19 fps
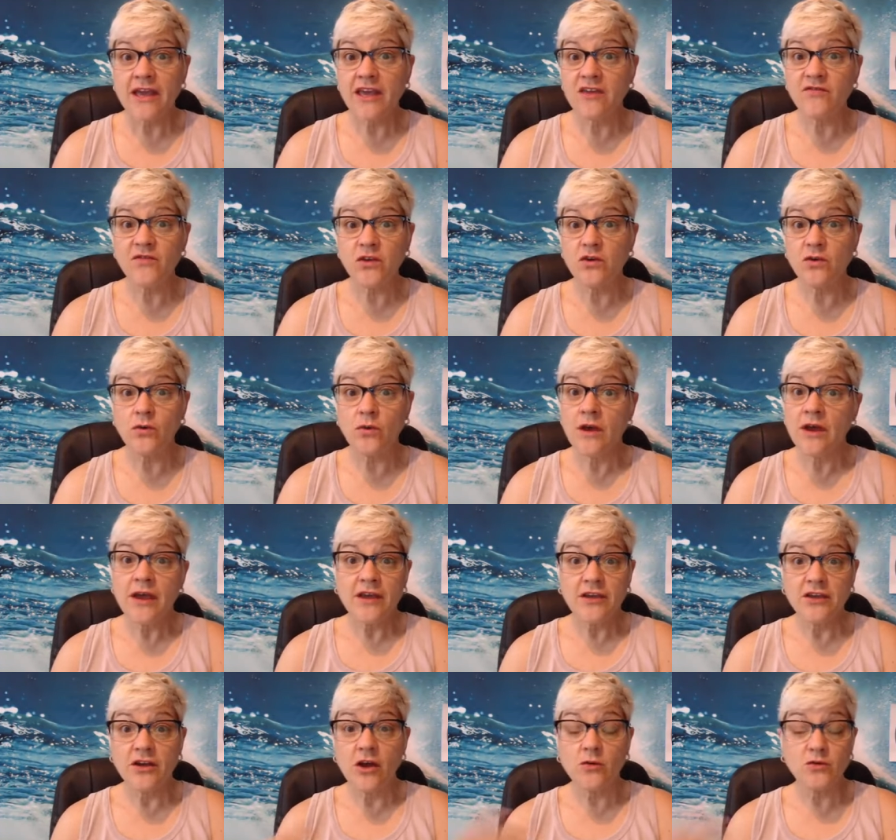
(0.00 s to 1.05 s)
if you,
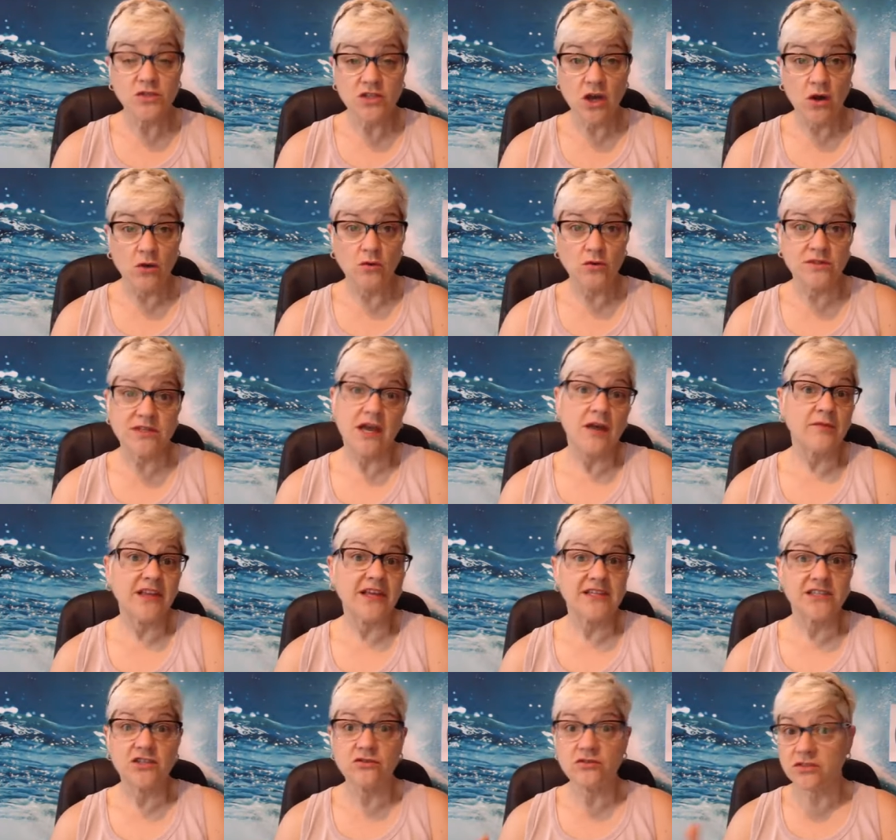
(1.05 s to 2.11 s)
you know, don't,
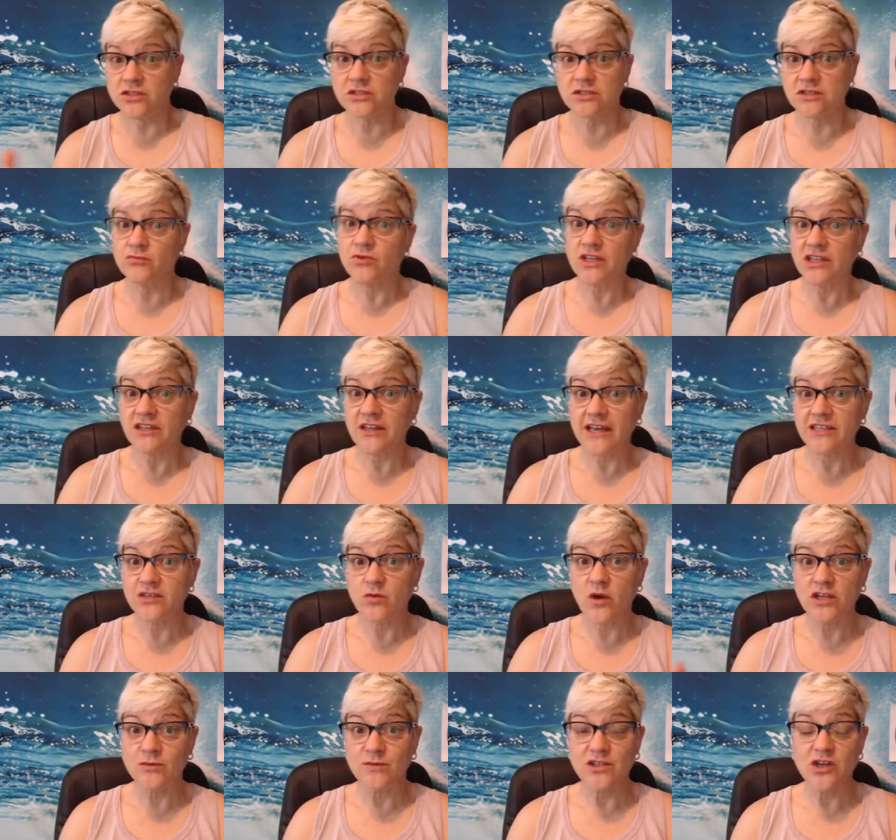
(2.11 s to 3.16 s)
unless you just really like to
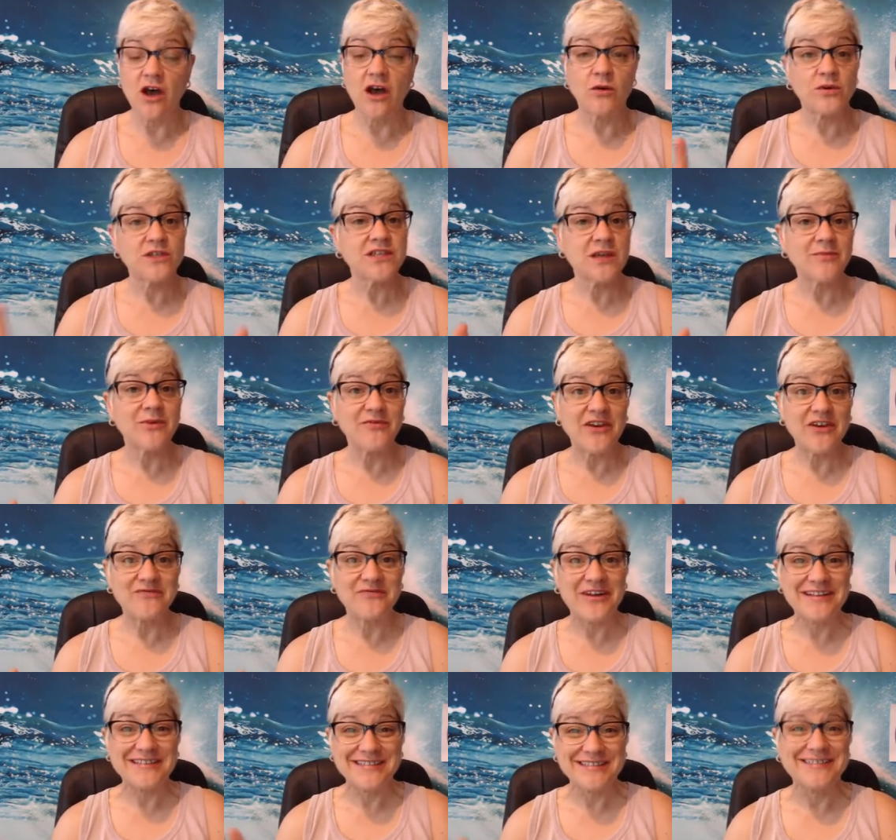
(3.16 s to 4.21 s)
watch me talk, which some of my
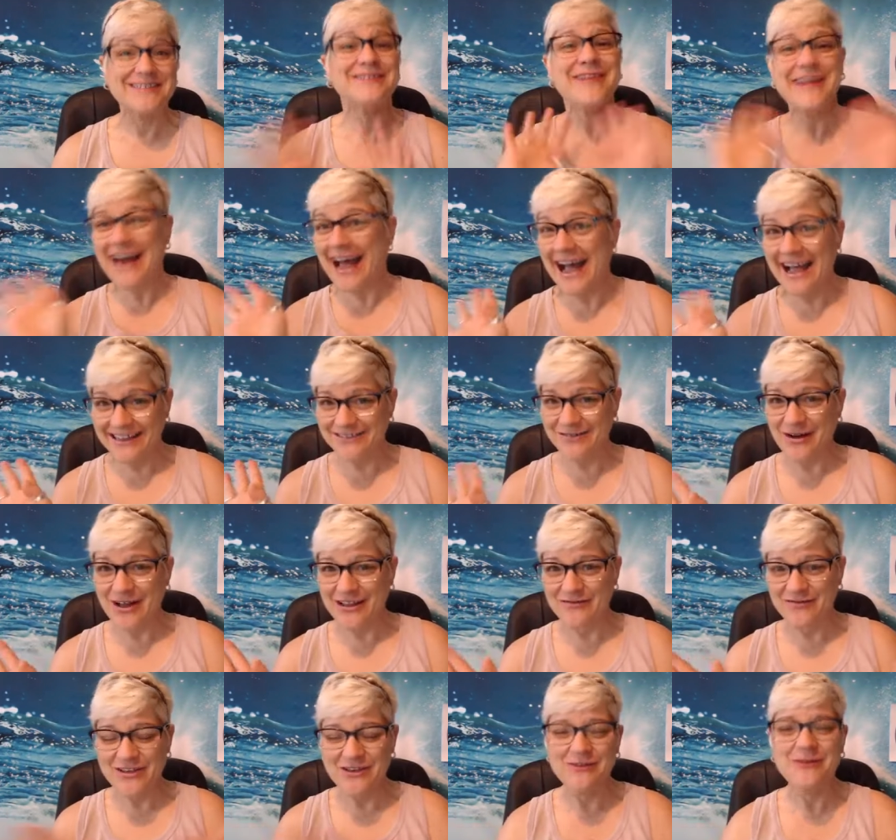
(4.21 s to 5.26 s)
friends do, and hi to
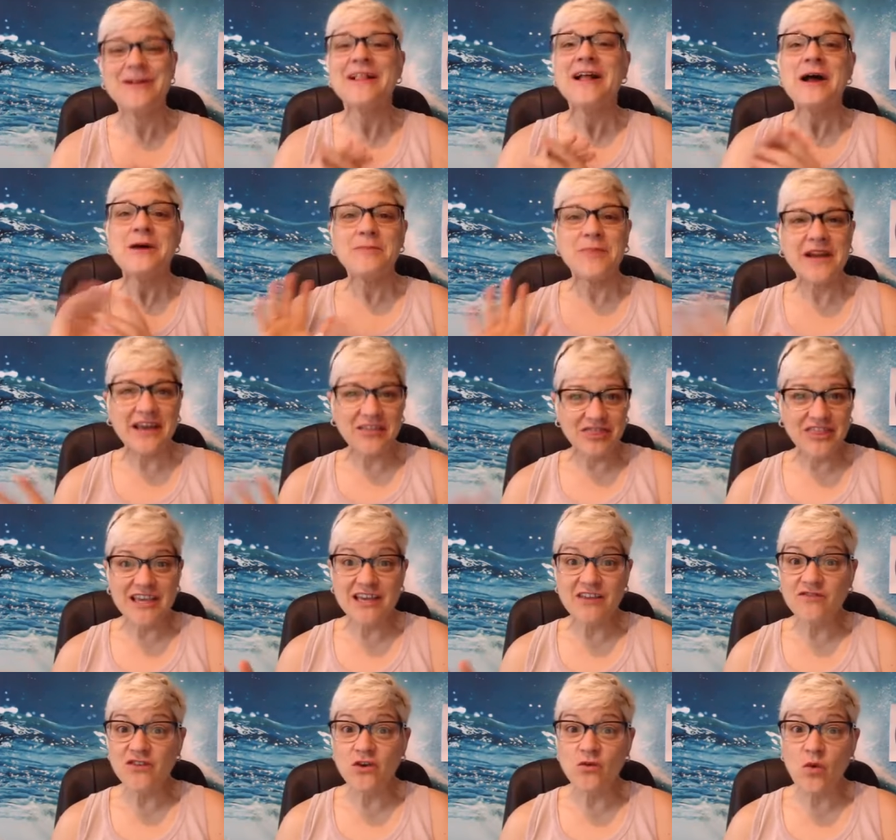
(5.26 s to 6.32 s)
all of you. But I
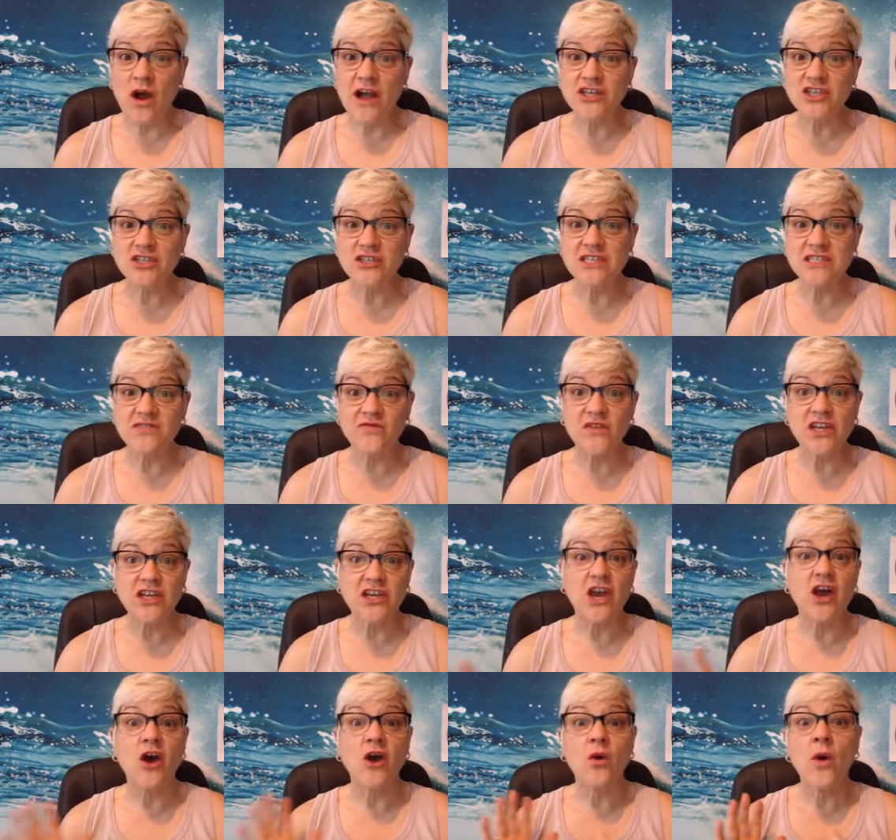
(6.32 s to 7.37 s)
think if you're watching this
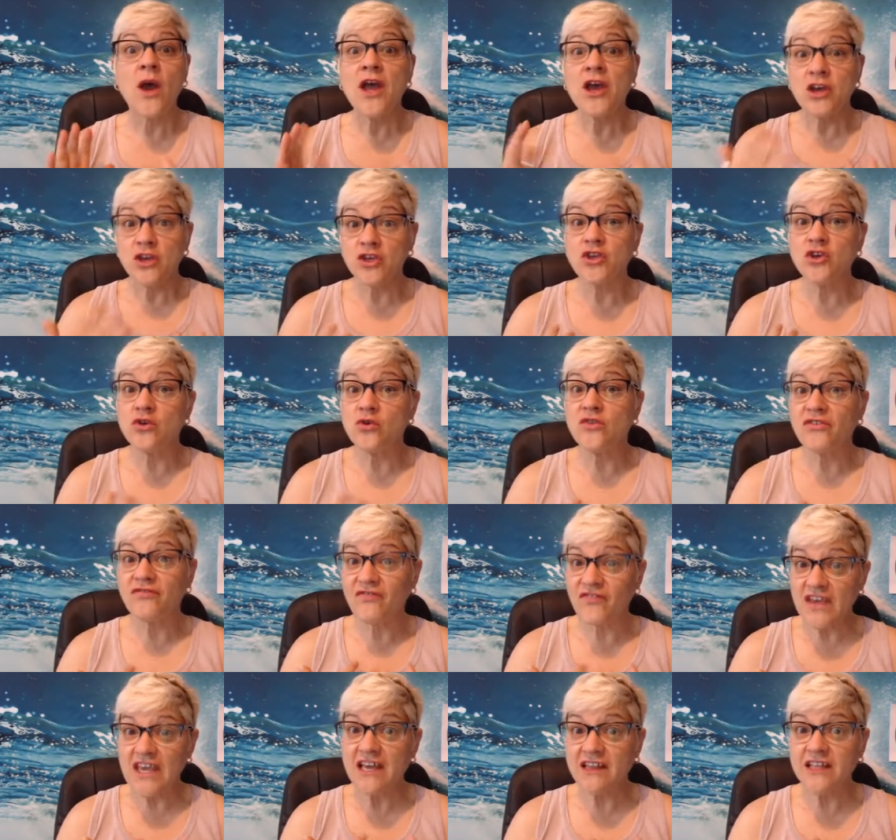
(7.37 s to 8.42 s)
video, you're
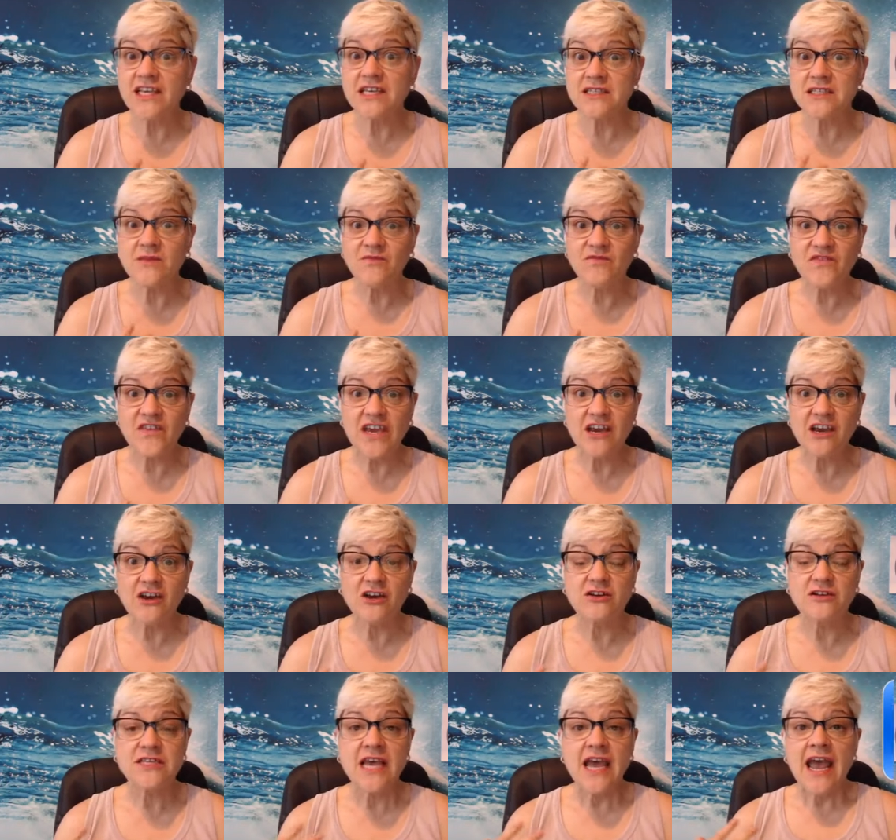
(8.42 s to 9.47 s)
feeling some
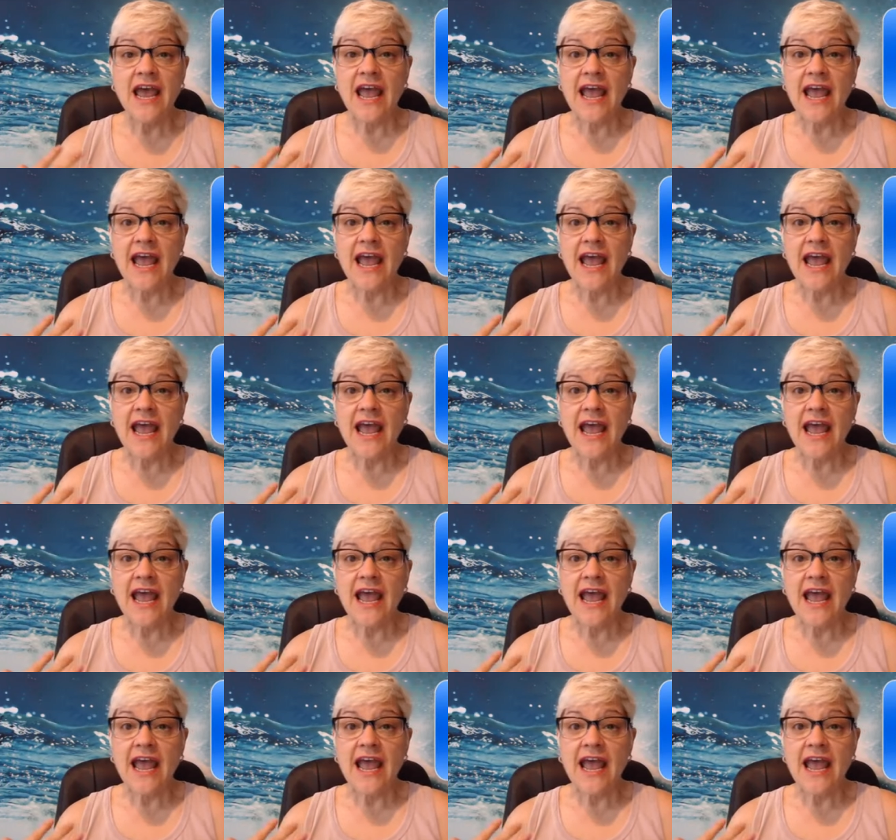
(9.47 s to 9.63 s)
fears.